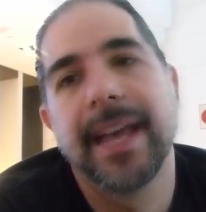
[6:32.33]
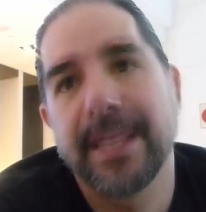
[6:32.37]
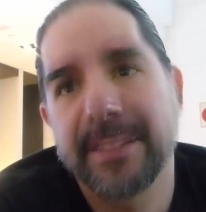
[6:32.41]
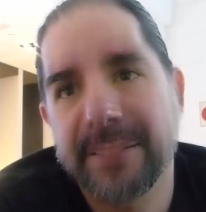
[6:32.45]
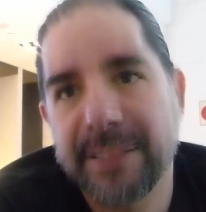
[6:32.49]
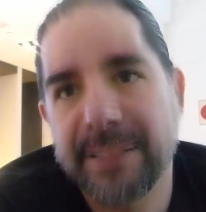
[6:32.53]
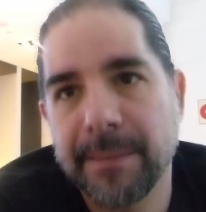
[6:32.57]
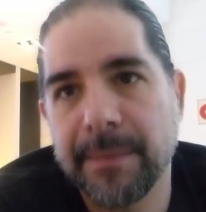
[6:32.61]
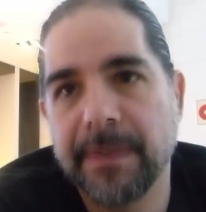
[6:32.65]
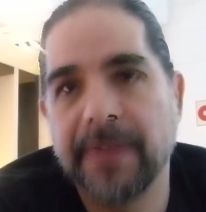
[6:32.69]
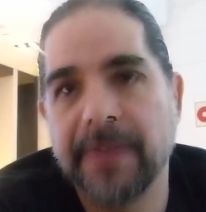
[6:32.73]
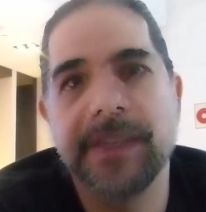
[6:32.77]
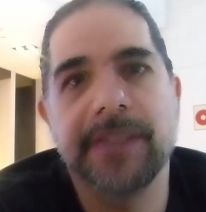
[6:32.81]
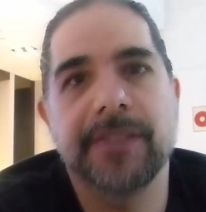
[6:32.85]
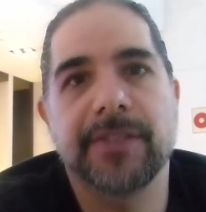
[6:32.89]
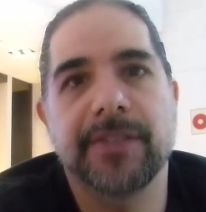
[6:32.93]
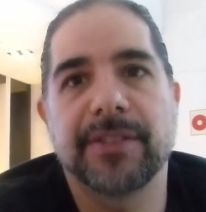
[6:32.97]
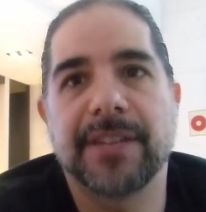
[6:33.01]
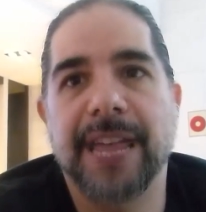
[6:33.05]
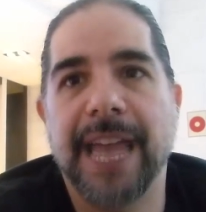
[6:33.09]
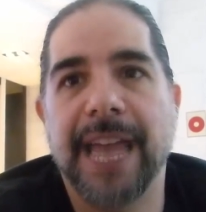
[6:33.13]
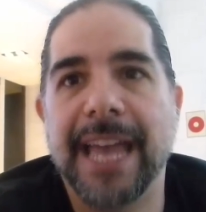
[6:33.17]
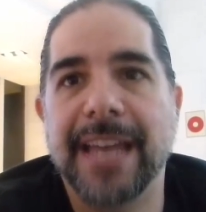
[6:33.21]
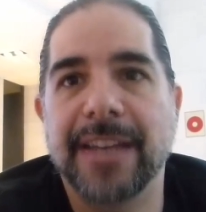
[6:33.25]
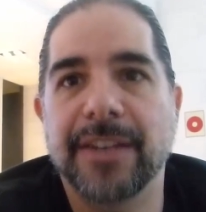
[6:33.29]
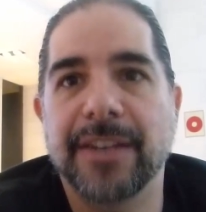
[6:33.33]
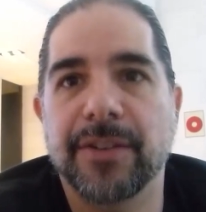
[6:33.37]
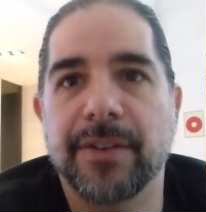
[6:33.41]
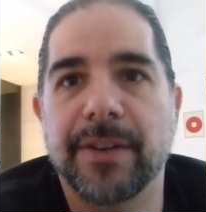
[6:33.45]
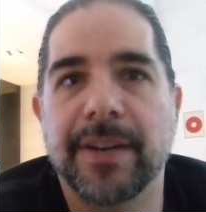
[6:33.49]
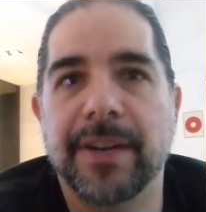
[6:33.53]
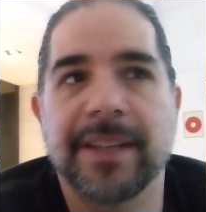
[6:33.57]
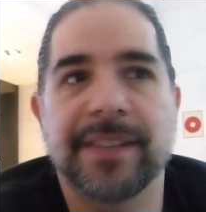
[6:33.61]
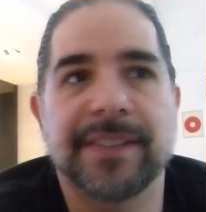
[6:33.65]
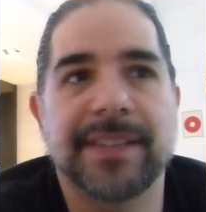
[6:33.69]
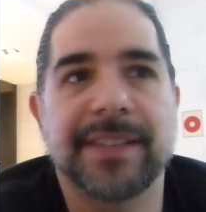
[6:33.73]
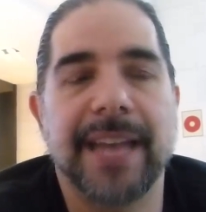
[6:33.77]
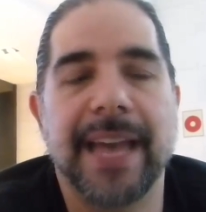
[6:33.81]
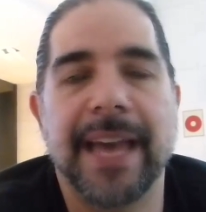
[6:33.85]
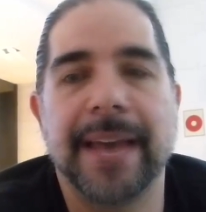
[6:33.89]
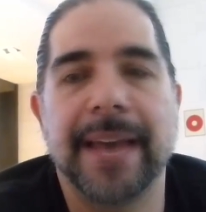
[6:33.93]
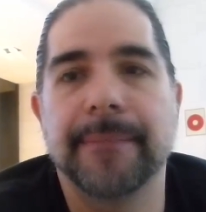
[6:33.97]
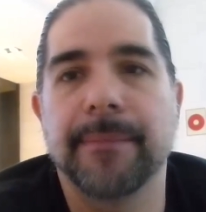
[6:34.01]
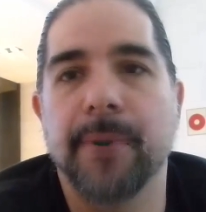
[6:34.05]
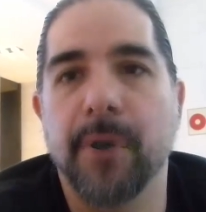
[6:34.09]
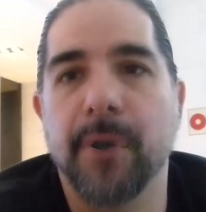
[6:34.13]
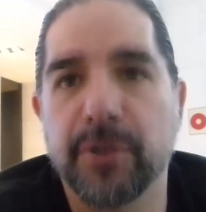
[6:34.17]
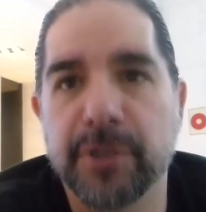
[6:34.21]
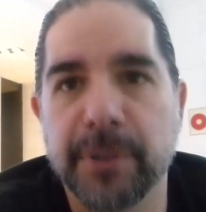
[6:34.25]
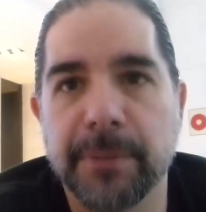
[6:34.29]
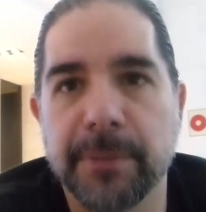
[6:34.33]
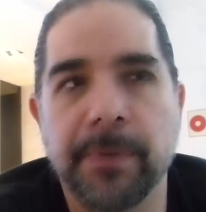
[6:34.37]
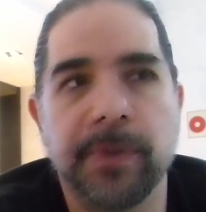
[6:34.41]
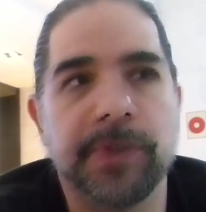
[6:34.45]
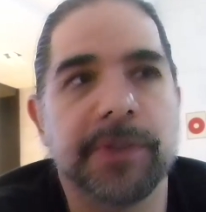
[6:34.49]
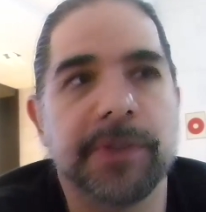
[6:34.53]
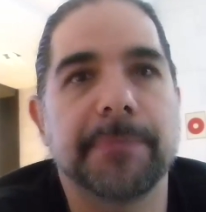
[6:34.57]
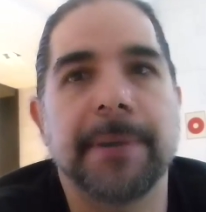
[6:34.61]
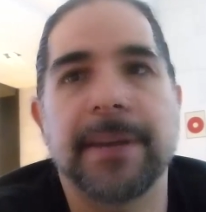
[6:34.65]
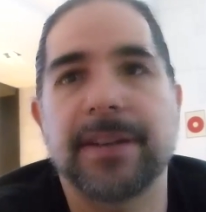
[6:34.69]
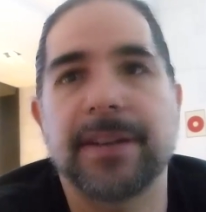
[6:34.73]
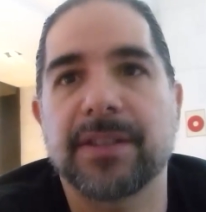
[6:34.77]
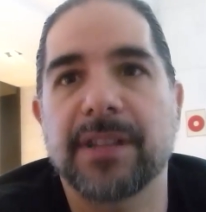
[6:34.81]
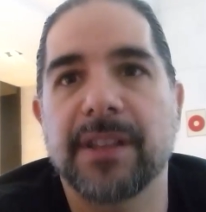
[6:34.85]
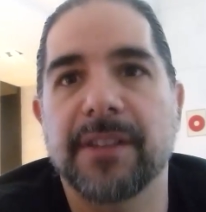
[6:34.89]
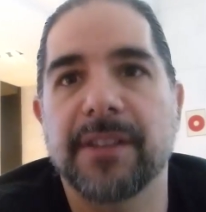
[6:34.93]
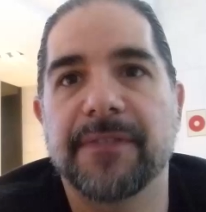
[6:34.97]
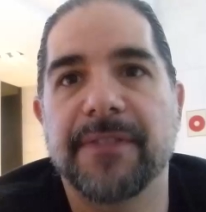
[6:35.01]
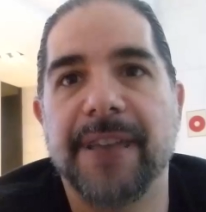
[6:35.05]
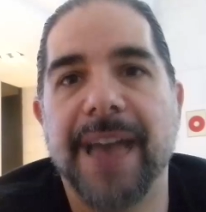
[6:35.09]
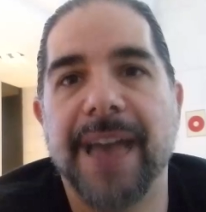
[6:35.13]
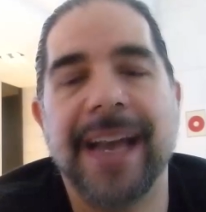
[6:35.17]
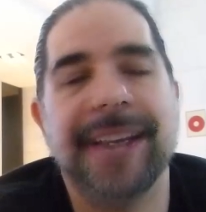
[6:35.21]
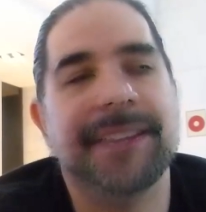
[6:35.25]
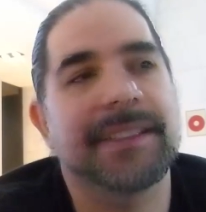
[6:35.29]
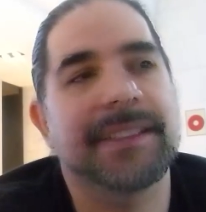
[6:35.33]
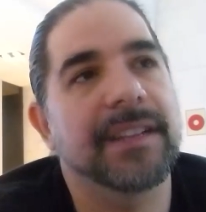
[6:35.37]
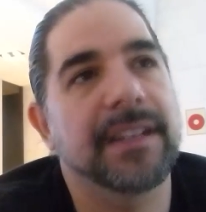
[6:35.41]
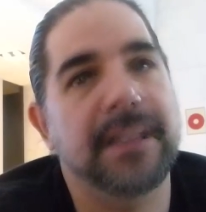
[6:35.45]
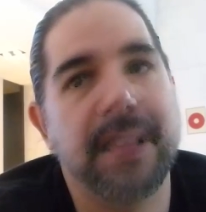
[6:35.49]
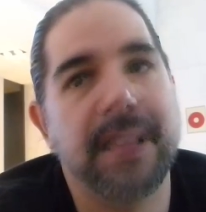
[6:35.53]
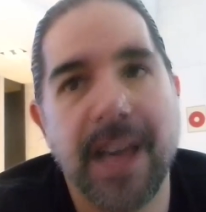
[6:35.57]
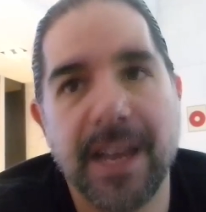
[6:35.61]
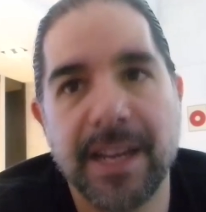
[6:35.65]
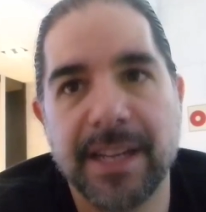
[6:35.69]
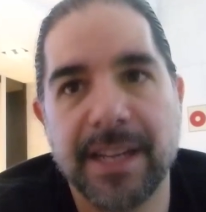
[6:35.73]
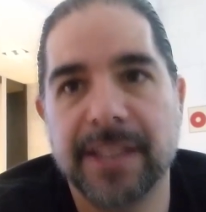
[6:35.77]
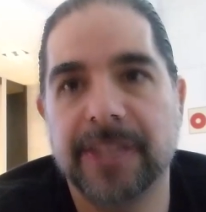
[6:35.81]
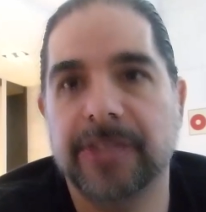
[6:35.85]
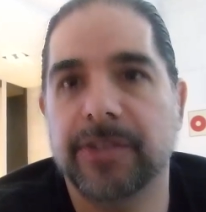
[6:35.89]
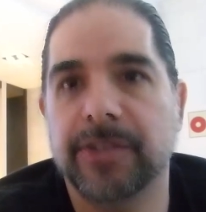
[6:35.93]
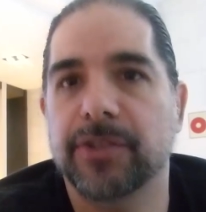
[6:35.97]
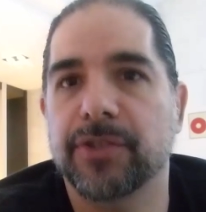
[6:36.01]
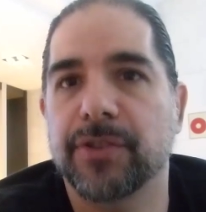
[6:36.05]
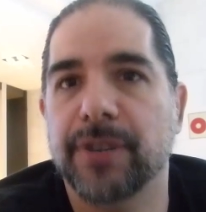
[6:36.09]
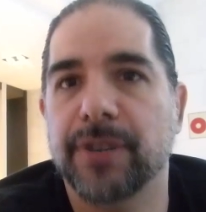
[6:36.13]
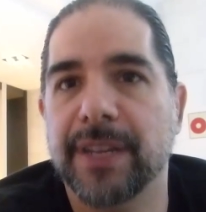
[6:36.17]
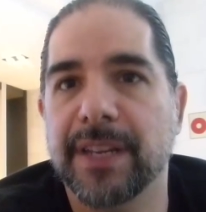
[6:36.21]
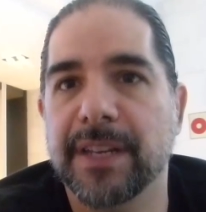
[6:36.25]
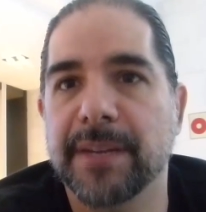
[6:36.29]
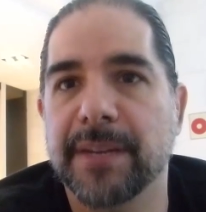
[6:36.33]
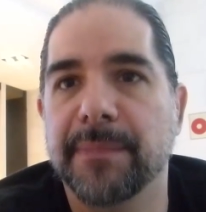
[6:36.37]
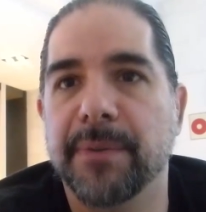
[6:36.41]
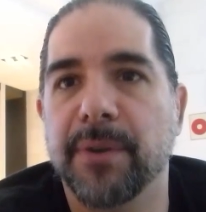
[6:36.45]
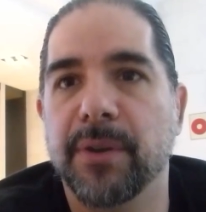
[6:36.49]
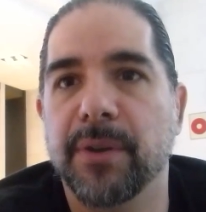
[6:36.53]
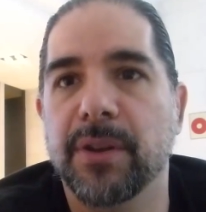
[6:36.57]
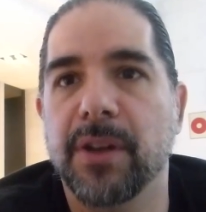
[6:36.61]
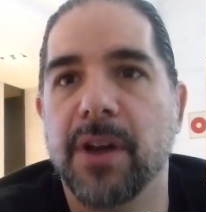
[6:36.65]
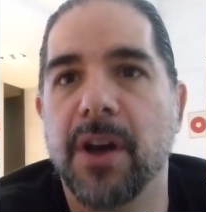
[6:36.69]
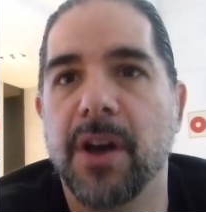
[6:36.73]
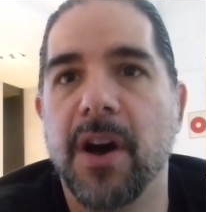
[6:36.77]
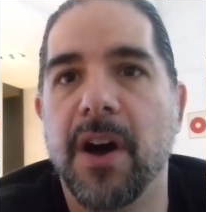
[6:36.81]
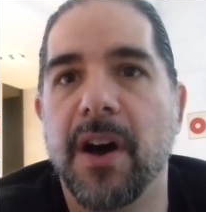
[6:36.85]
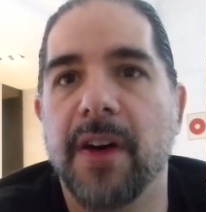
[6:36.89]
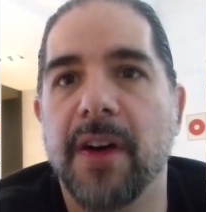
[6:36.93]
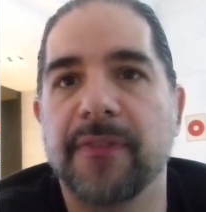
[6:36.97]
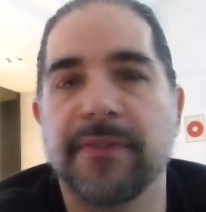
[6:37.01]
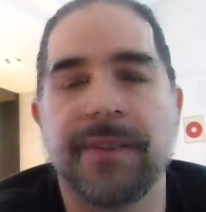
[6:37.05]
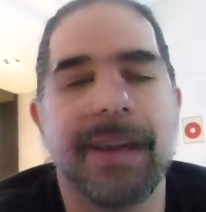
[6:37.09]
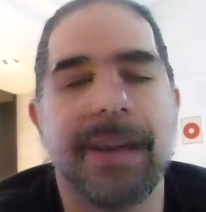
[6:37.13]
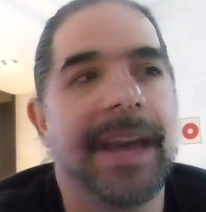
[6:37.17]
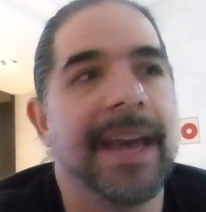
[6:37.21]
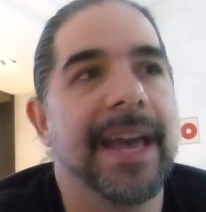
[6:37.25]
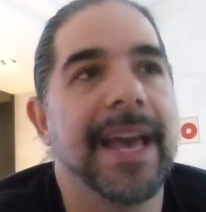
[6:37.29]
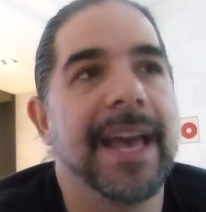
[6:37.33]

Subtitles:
and some of these are dangerous, and multiple special effects, and a lot of these are tricky to pull off,